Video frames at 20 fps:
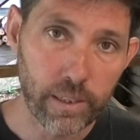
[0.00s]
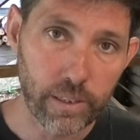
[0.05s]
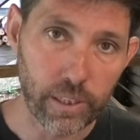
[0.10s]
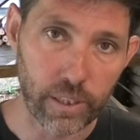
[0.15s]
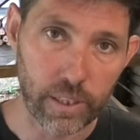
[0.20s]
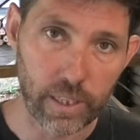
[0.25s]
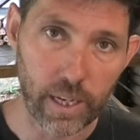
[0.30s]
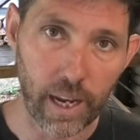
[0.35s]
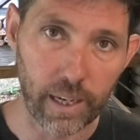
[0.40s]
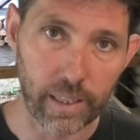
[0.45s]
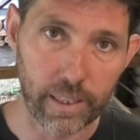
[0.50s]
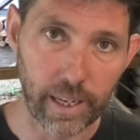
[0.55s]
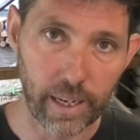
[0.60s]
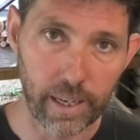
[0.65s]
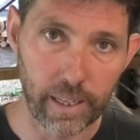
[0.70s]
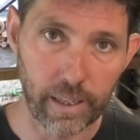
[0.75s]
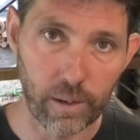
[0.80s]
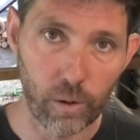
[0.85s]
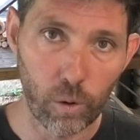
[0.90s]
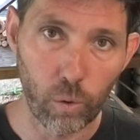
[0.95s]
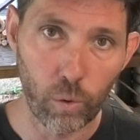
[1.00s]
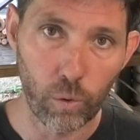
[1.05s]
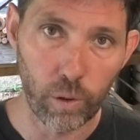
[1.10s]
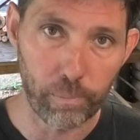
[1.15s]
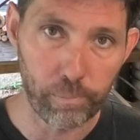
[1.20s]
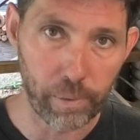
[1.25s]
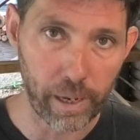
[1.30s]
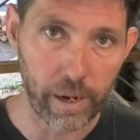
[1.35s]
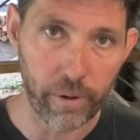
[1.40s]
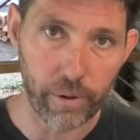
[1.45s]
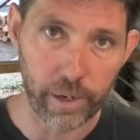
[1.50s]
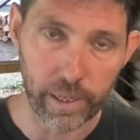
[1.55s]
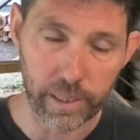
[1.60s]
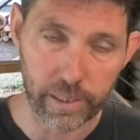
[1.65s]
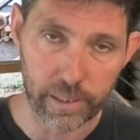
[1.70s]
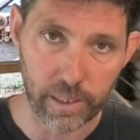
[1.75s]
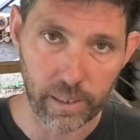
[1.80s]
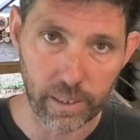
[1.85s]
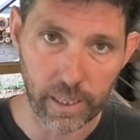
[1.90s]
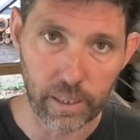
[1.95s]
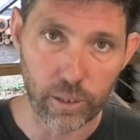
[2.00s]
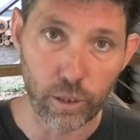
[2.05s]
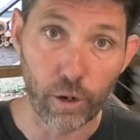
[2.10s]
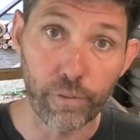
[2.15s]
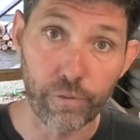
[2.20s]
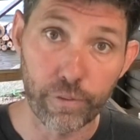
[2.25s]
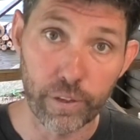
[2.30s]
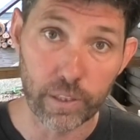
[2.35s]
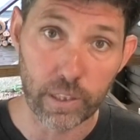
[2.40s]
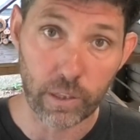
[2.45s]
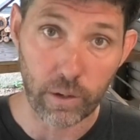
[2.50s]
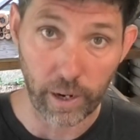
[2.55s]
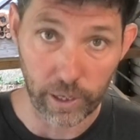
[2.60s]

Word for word: to start getting all the bearings and things off this